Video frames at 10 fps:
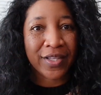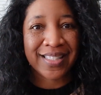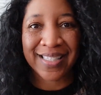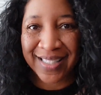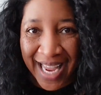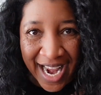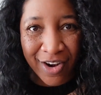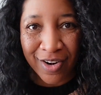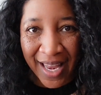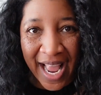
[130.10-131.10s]
this
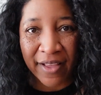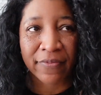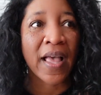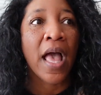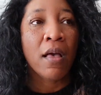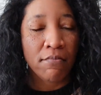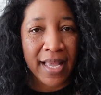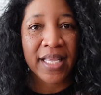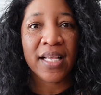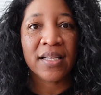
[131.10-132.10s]
entire life
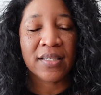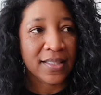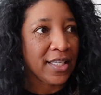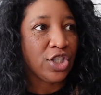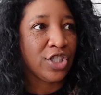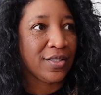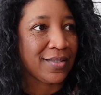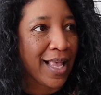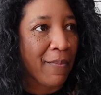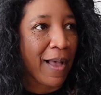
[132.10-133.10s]
making
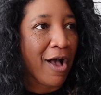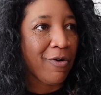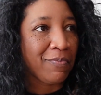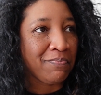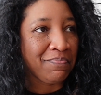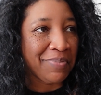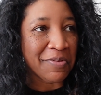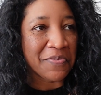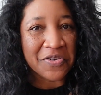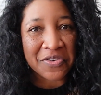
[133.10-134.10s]
decisions about
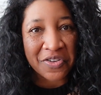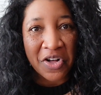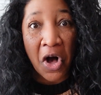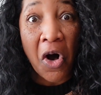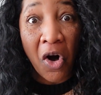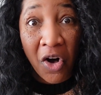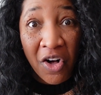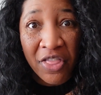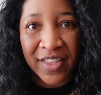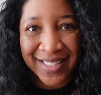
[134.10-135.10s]
people
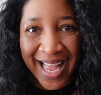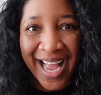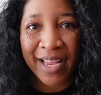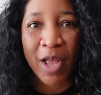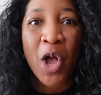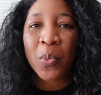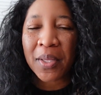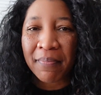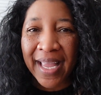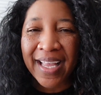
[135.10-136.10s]
all the time. We
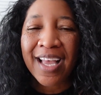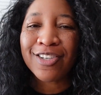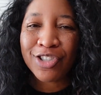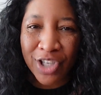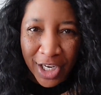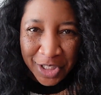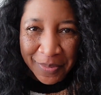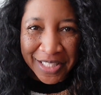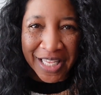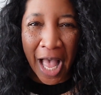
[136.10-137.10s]
make
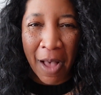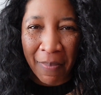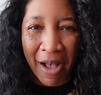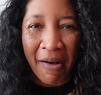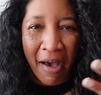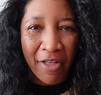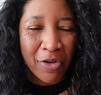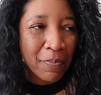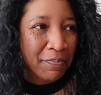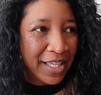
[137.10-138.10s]
judgments about
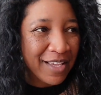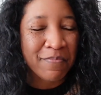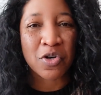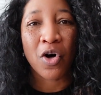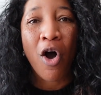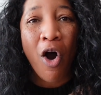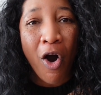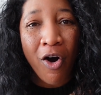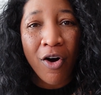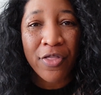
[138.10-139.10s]
other people
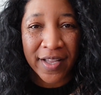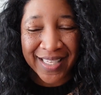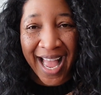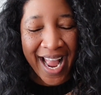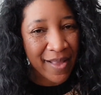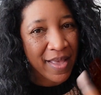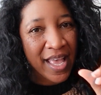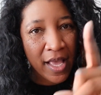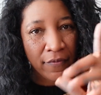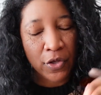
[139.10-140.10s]
all the time.
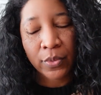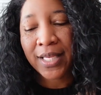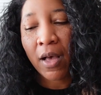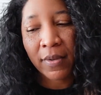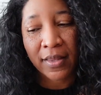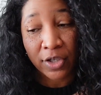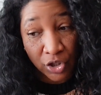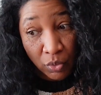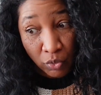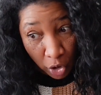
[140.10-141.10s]
If you tell me
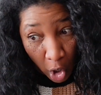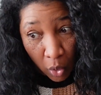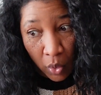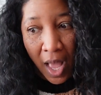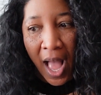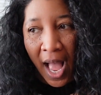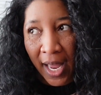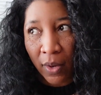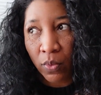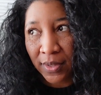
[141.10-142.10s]
that you don't,
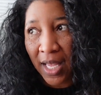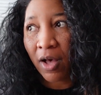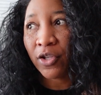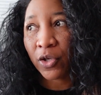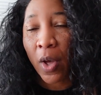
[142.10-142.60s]
I will tell you